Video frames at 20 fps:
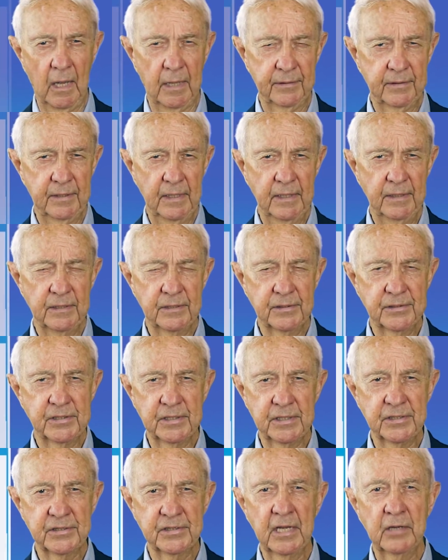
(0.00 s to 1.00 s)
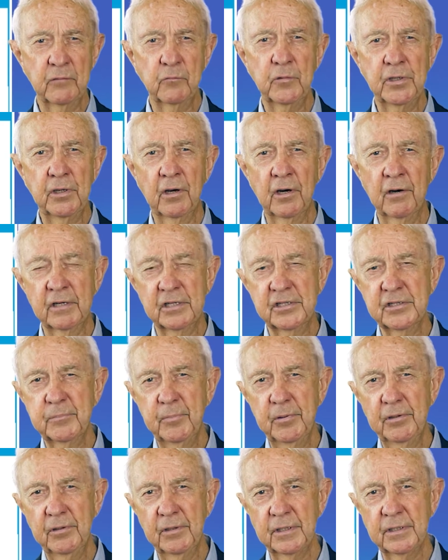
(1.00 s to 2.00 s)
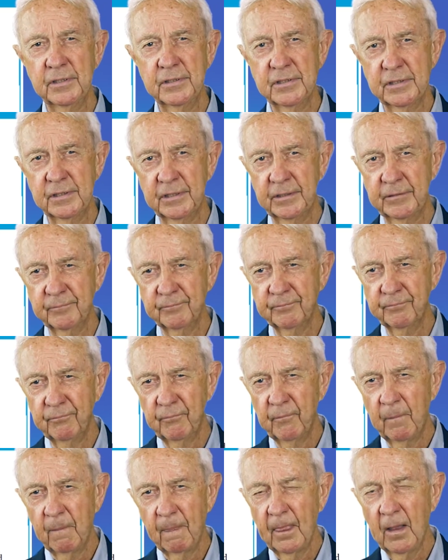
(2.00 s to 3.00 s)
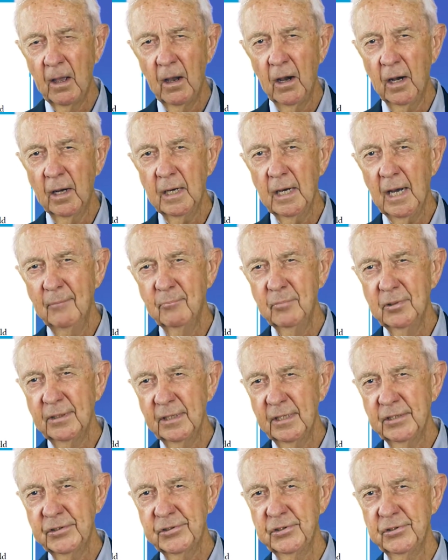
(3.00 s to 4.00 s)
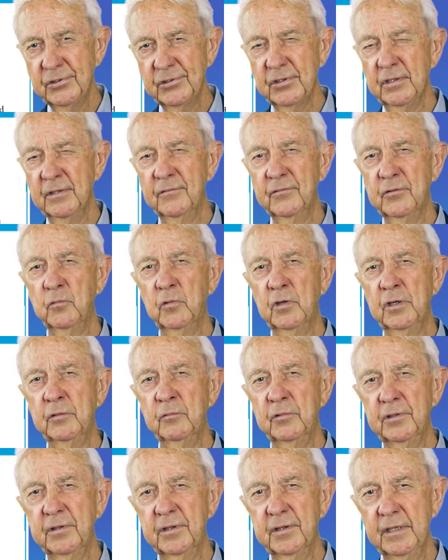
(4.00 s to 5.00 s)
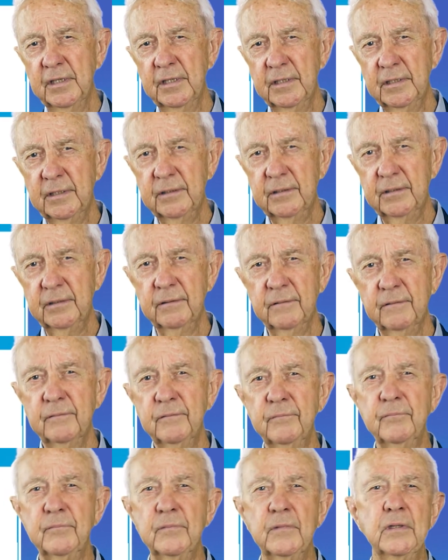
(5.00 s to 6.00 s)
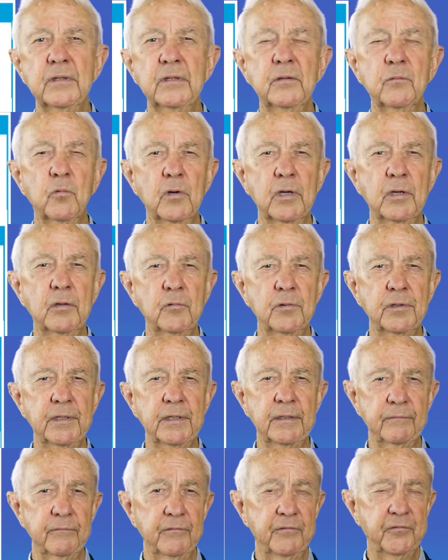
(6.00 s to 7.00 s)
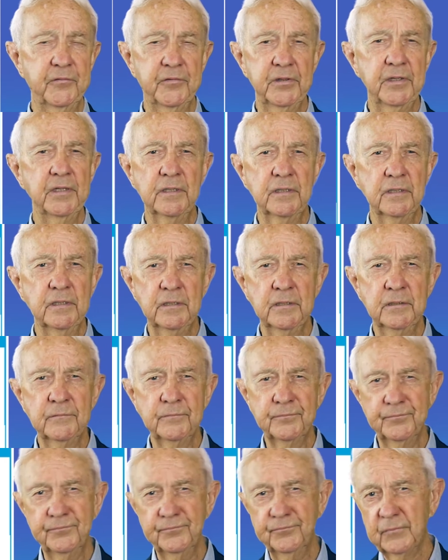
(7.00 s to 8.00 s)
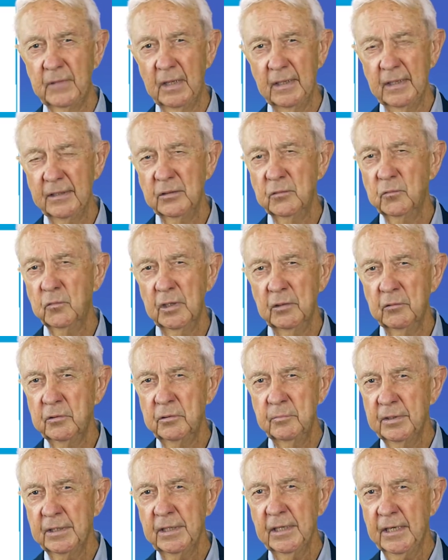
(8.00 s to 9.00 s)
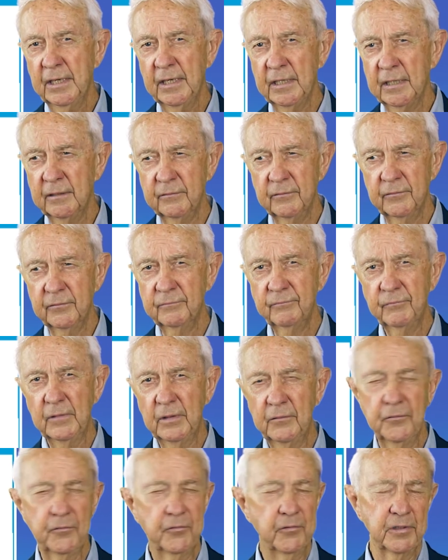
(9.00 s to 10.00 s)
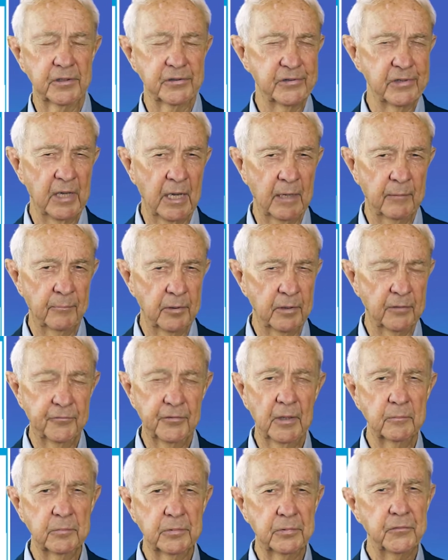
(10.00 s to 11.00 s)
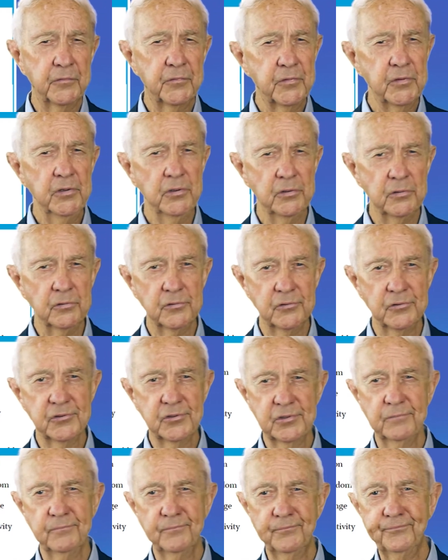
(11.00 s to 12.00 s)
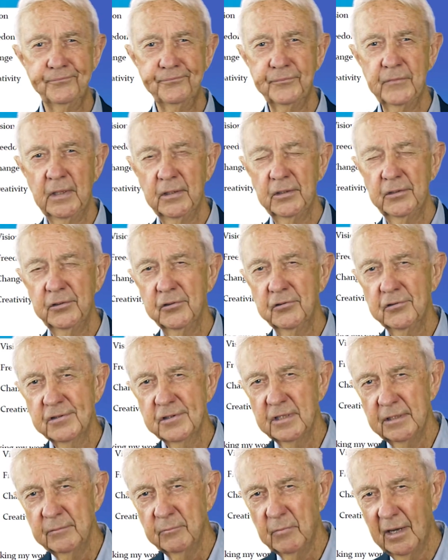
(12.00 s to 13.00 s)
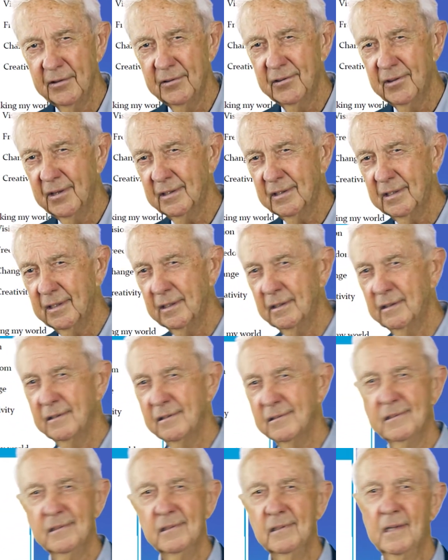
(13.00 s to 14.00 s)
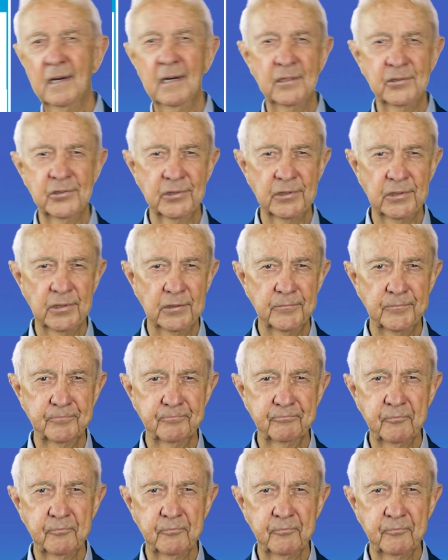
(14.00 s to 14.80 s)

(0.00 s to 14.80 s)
tendencies that we are experiencing are combinations of the way we think, the way we feel, and the way we behave. For example, if I'm confused, usually my thinking is illogical.